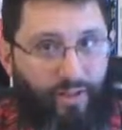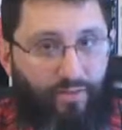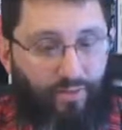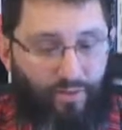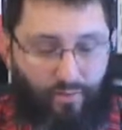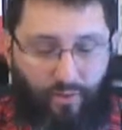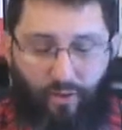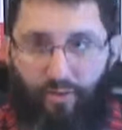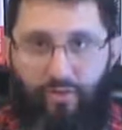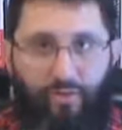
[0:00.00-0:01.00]
Okay, first of
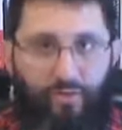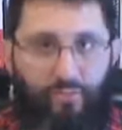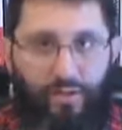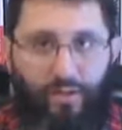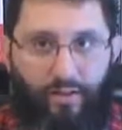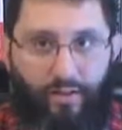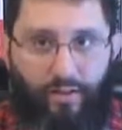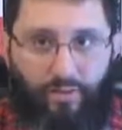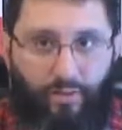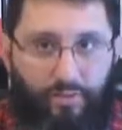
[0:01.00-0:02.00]
all, if you're beyond,
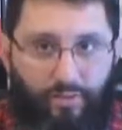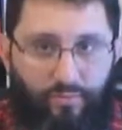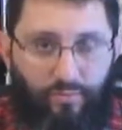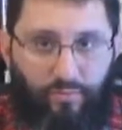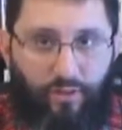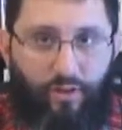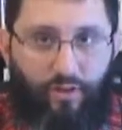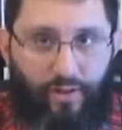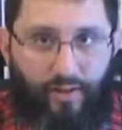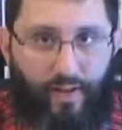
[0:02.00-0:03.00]
if you're
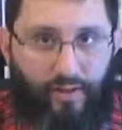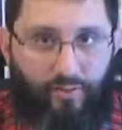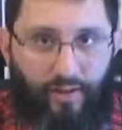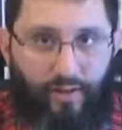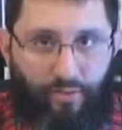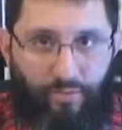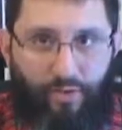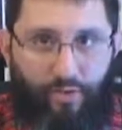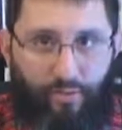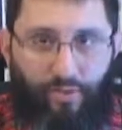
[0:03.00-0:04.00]
younger than the age of
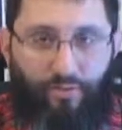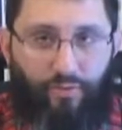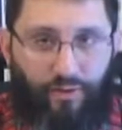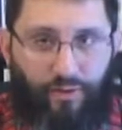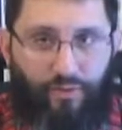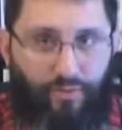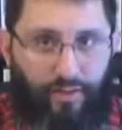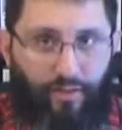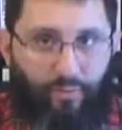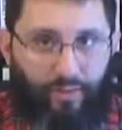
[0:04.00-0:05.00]
accountability, where you really
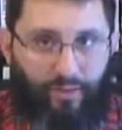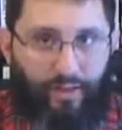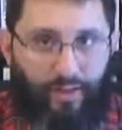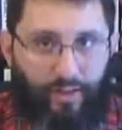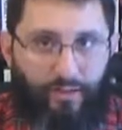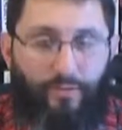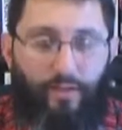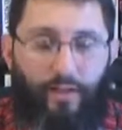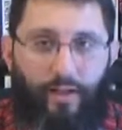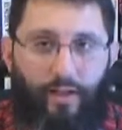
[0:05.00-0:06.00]
understand what sin is
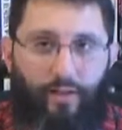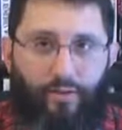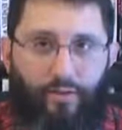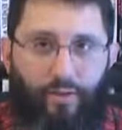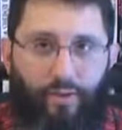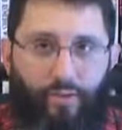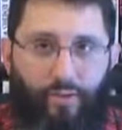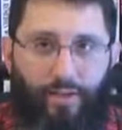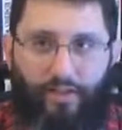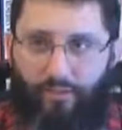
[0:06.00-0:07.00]
and understand
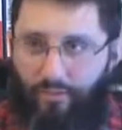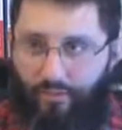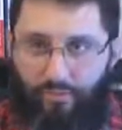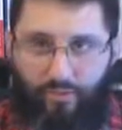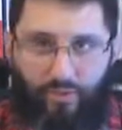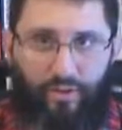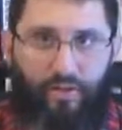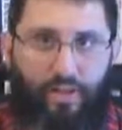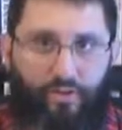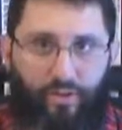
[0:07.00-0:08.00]
what it means to
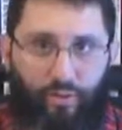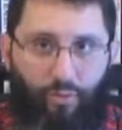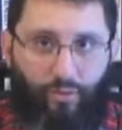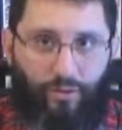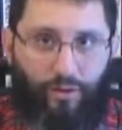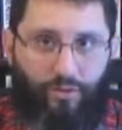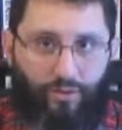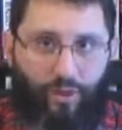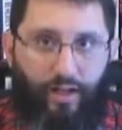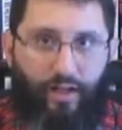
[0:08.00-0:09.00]
sin against a holy,
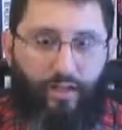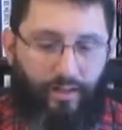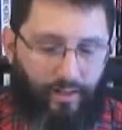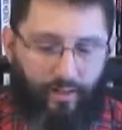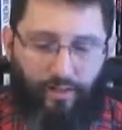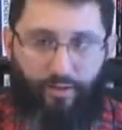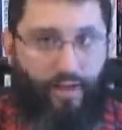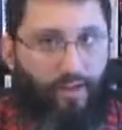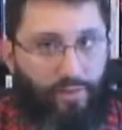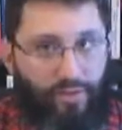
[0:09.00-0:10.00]
righteous God, you're
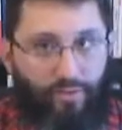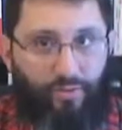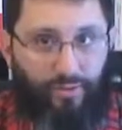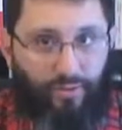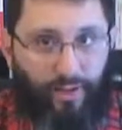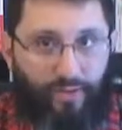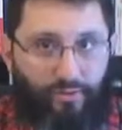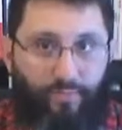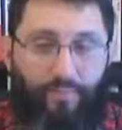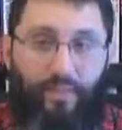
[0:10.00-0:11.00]
not going to be truly
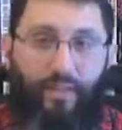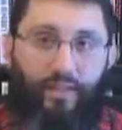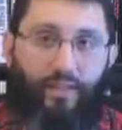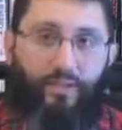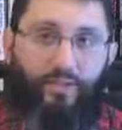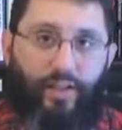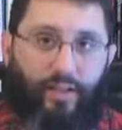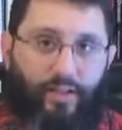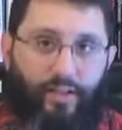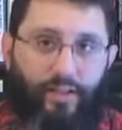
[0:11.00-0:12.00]
saved.
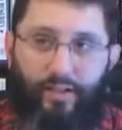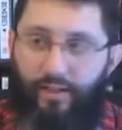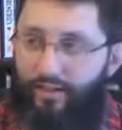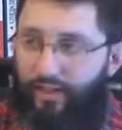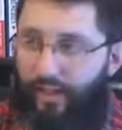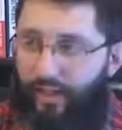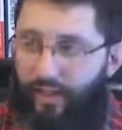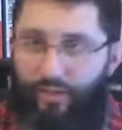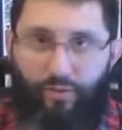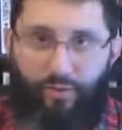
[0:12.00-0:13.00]
Secondly, saying
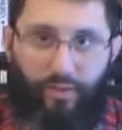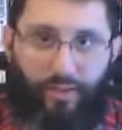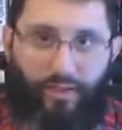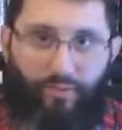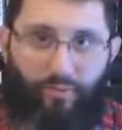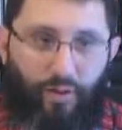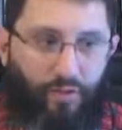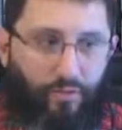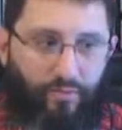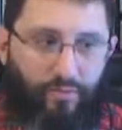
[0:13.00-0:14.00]
it's only believe,
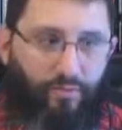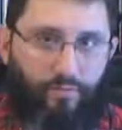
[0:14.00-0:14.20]
well,